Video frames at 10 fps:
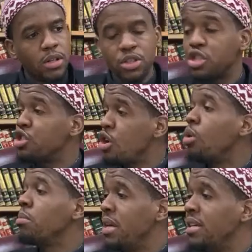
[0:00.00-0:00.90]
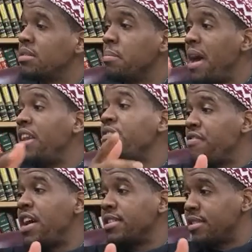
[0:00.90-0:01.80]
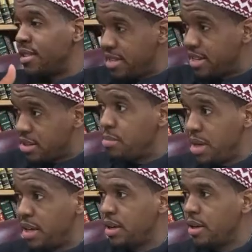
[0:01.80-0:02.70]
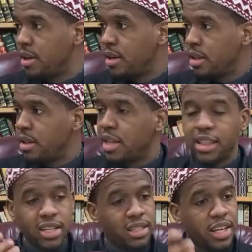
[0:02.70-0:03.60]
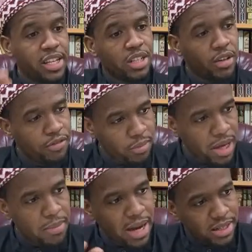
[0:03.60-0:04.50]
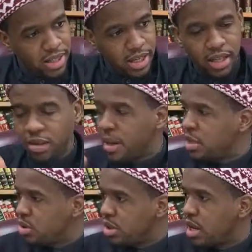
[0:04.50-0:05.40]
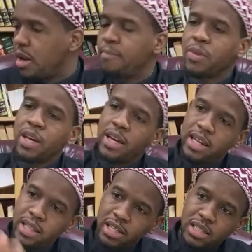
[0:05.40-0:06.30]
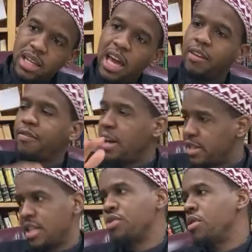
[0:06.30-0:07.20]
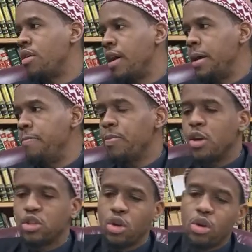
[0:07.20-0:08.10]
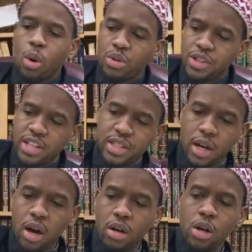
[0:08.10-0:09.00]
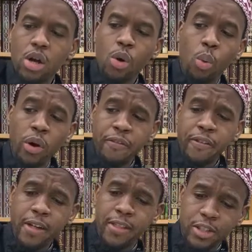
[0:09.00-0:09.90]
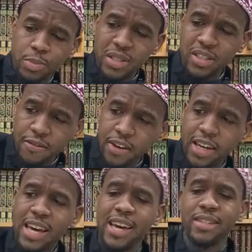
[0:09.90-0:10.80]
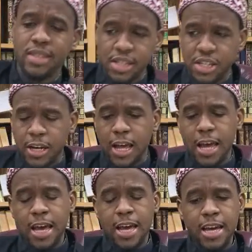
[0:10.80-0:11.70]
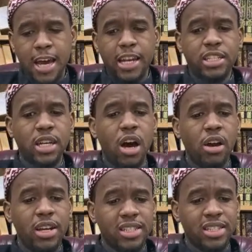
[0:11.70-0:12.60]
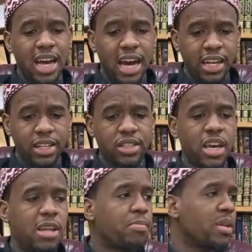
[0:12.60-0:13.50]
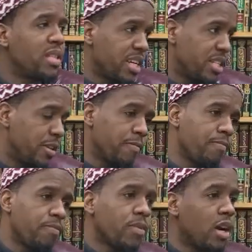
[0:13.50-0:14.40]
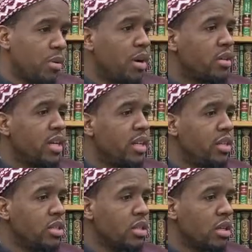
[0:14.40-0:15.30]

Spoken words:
to show me, to manifest it to me, that this thing is good for me in my deen, in my dunya, in this life, etc. All right? So you go into the istikhara with the specific intention. And istikhara is guidance and protection. Everyone understand this?